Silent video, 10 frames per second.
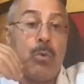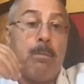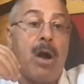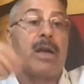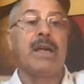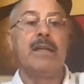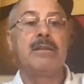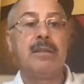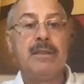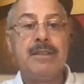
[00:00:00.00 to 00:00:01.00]
to market?
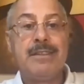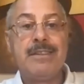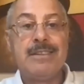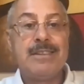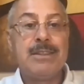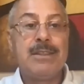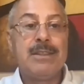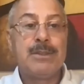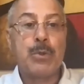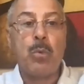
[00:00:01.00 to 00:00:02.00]

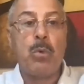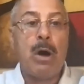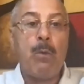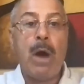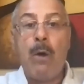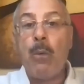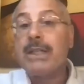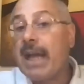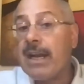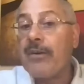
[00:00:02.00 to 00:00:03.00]
So what,
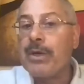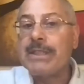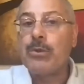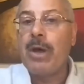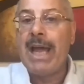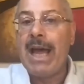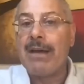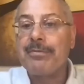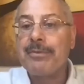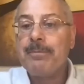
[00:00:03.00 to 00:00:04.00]
what kind of risk do I
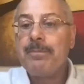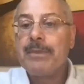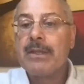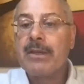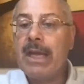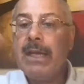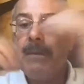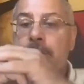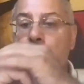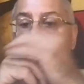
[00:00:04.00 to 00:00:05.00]
have?
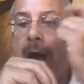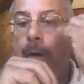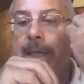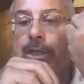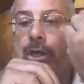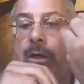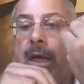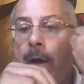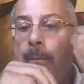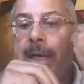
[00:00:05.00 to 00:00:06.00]
Okay, so how much
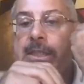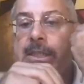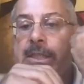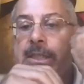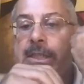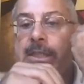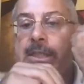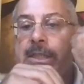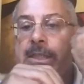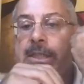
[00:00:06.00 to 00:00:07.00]
how much you buy the
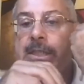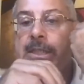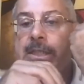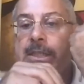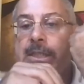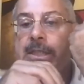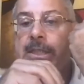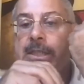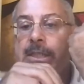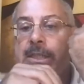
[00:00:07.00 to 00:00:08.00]
property, how much
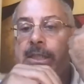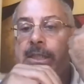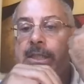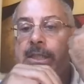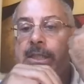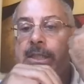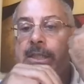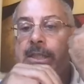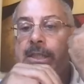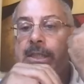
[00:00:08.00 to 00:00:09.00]
loan amount am I
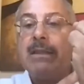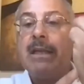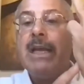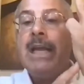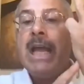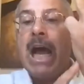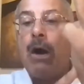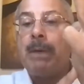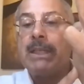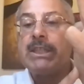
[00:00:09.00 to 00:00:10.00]
going to get,
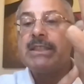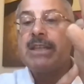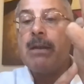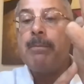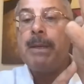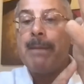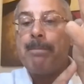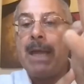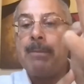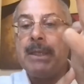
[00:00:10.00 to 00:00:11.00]
how much is going to be my
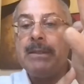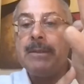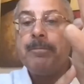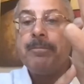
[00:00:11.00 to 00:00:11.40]
payment,